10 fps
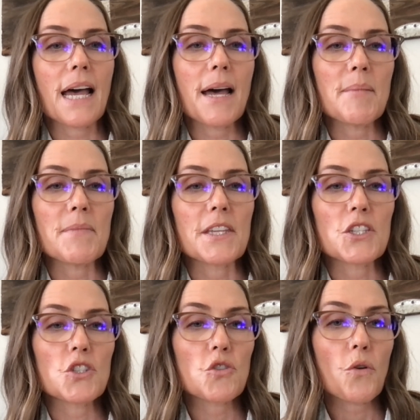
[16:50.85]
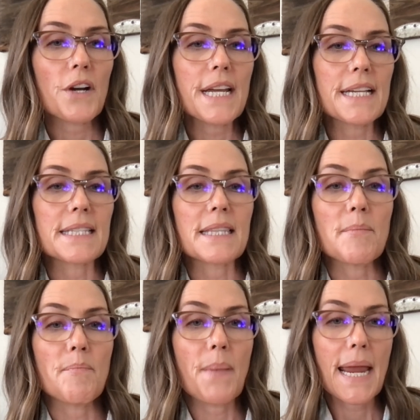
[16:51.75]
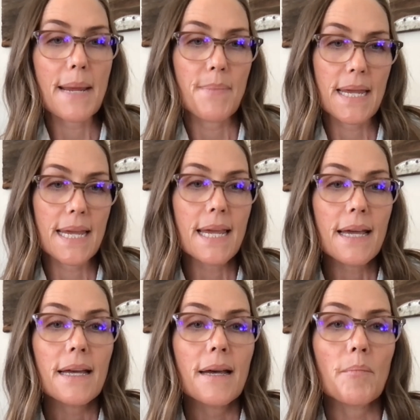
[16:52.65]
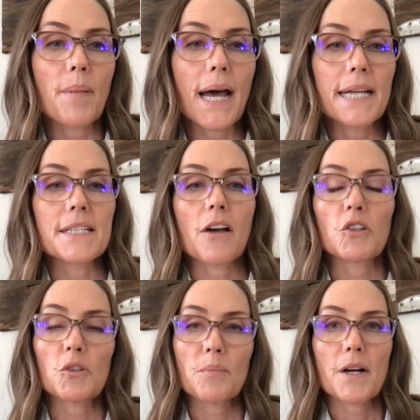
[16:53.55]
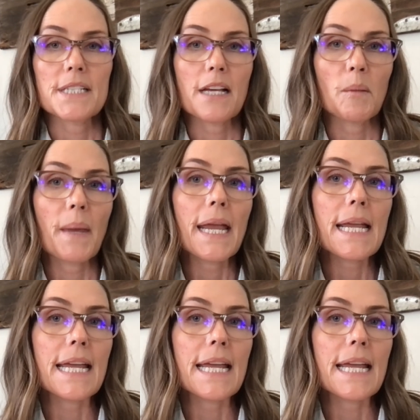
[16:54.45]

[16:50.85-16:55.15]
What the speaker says: The story is The Baby by Donald Barthelme.